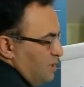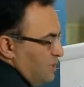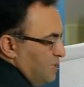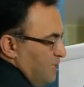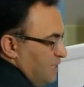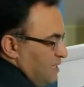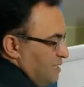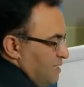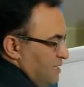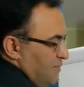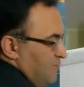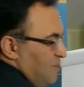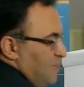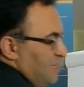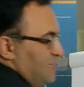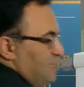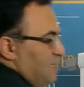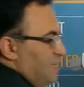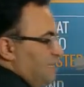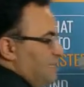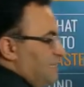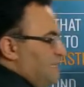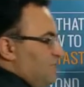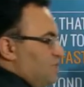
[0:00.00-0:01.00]
in the one
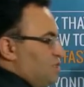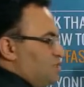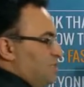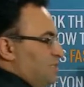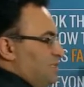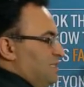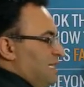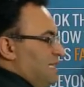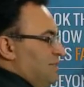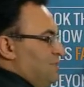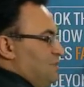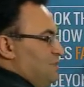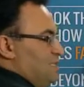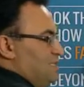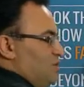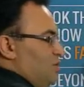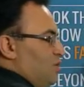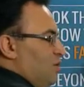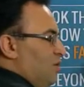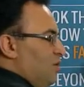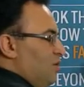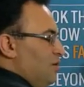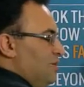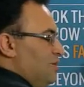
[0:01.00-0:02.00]
direction. That means
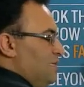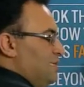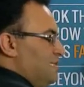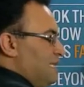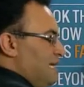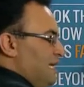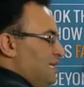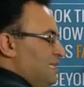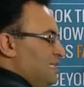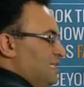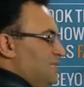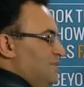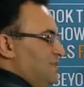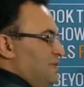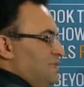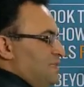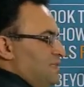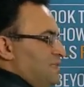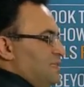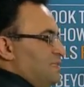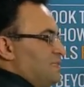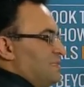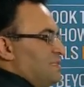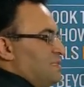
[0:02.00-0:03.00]
all these
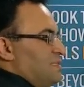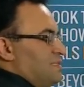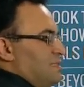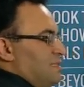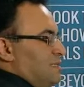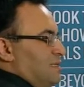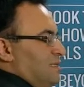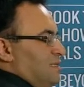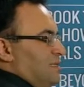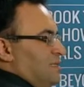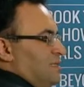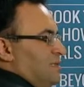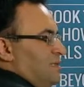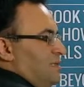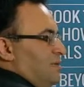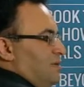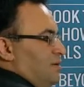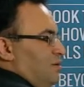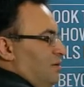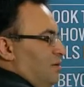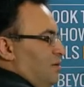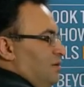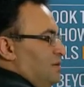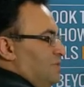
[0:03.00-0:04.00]
activities,
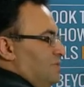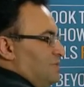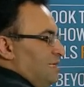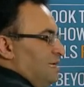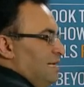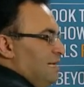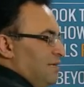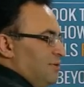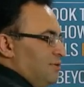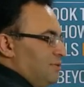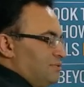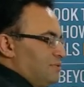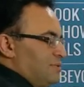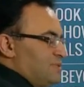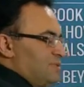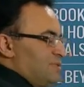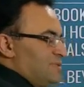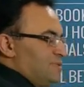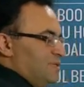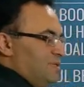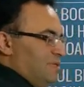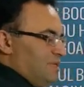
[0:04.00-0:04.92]
all these arrows